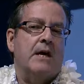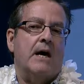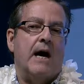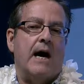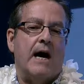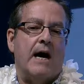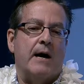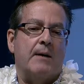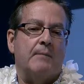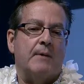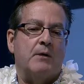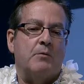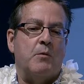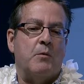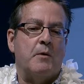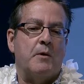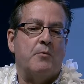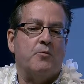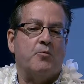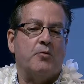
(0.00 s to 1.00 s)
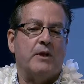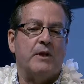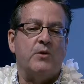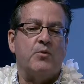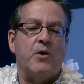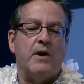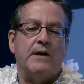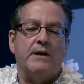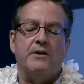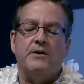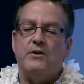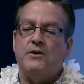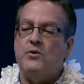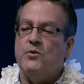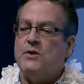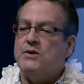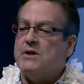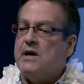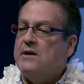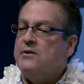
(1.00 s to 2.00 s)
And what we really want to
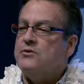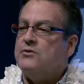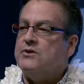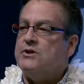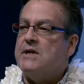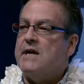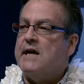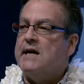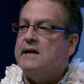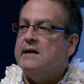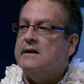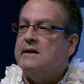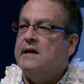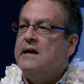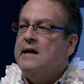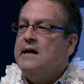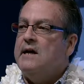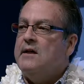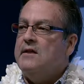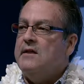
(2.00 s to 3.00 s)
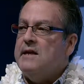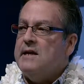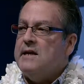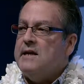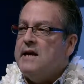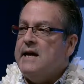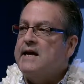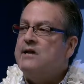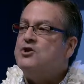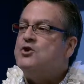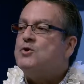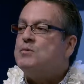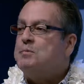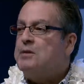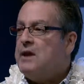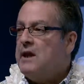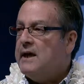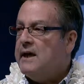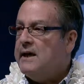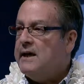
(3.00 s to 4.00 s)
do is understand the
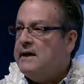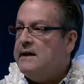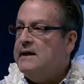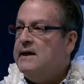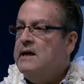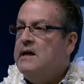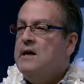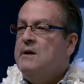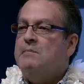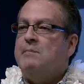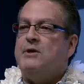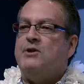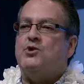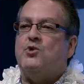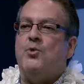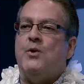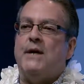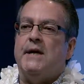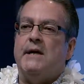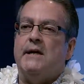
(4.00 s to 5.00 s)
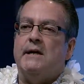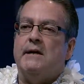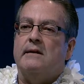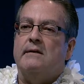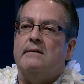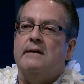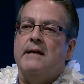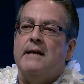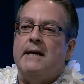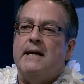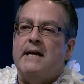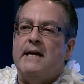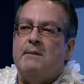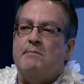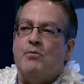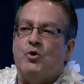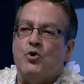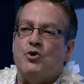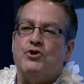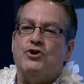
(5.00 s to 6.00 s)
interplay between
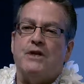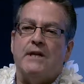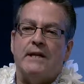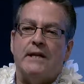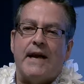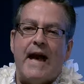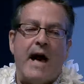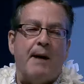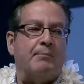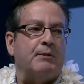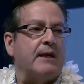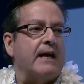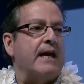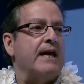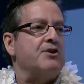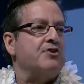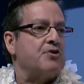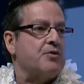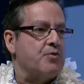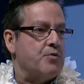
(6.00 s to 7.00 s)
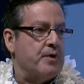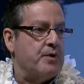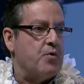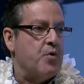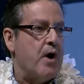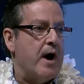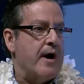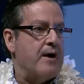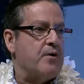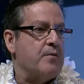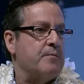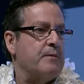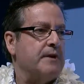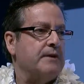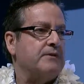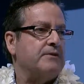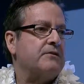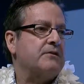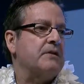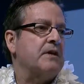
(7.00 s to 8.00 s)
emerging application
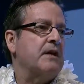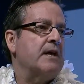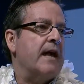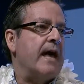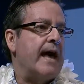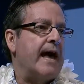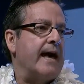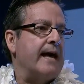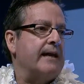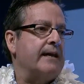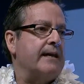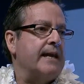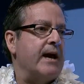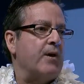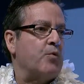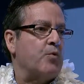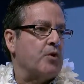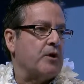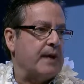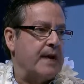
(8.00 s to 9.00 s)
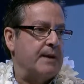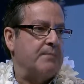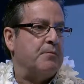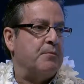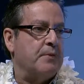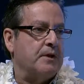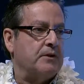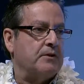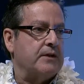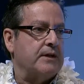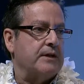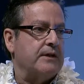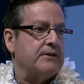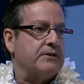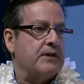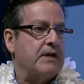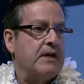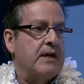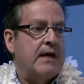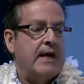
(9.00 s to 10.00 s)
requirements and network
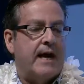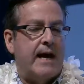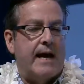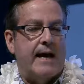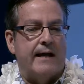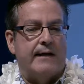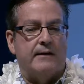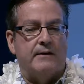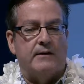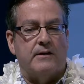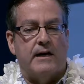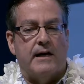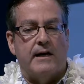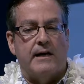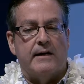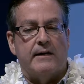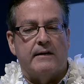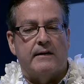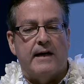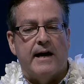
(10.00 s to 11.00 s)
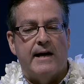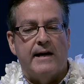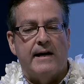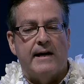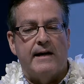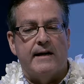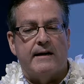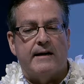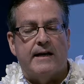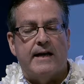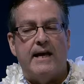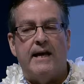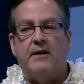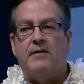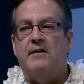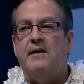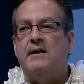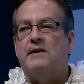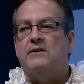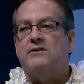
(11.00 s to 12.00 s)
capabilities. And kind of kick
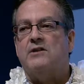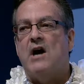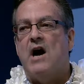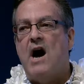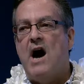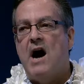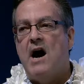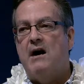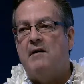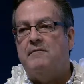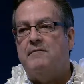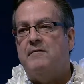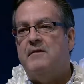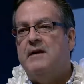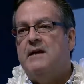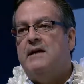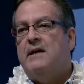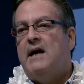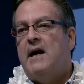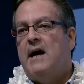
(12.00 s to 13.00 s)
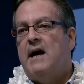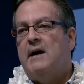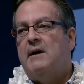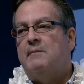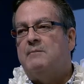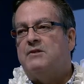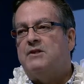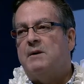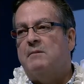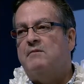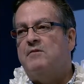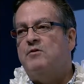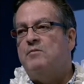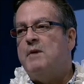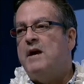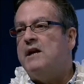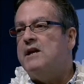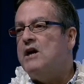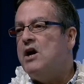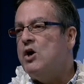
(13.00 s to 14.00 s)
things off, some of you
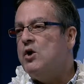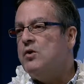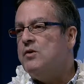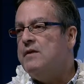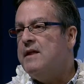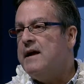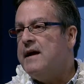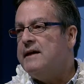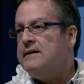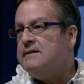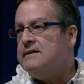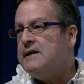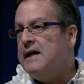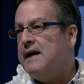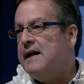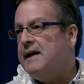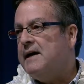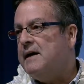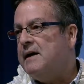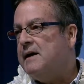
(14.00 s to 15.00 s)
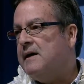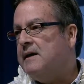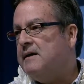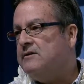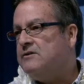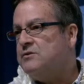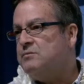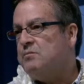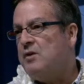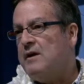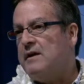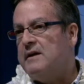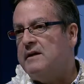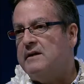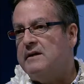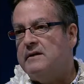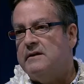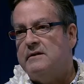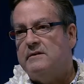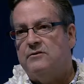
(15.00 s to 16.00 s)
may know that it's
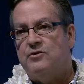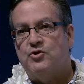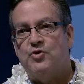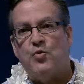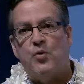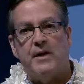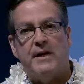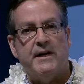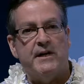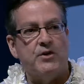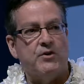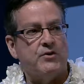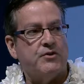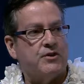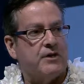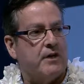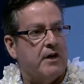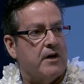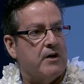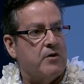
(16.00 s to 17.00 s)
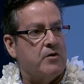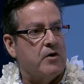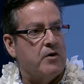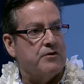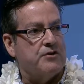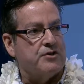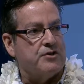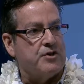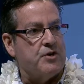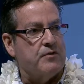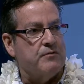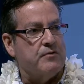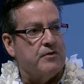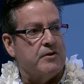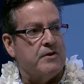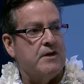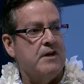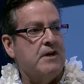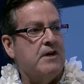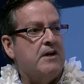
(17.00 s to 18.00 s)
probably 20 years ago, just
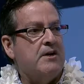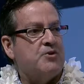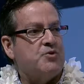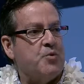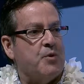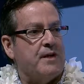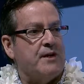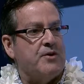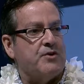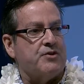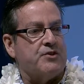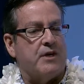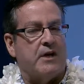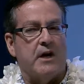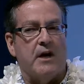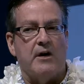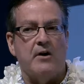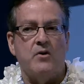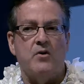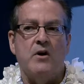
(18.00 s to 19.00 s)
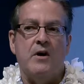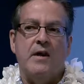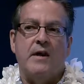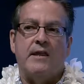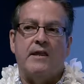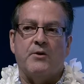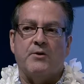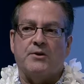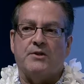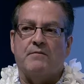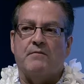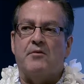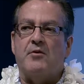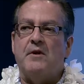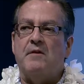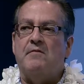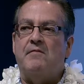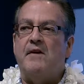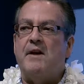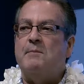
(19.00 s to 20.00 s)
over 20 years ago, there was a
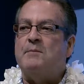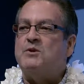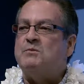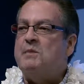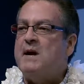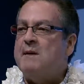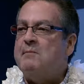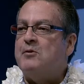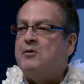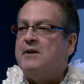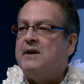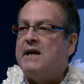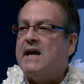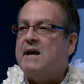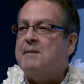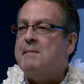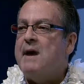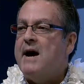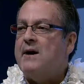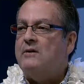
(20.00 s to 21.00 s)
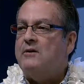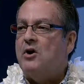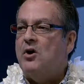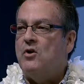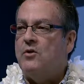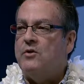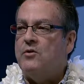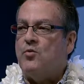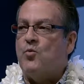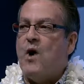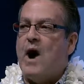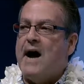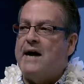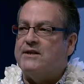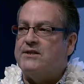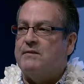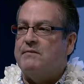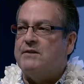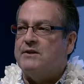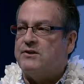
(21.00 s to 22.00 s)
very famous paper that came out called The
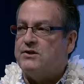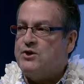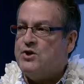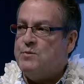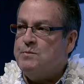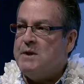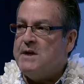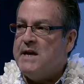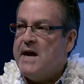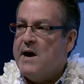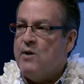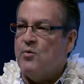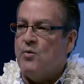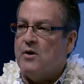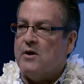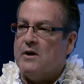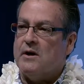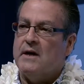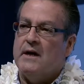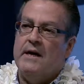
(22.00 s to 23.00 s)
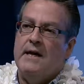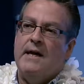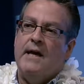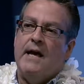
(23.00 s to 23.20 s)
Rise of the Stupid Network.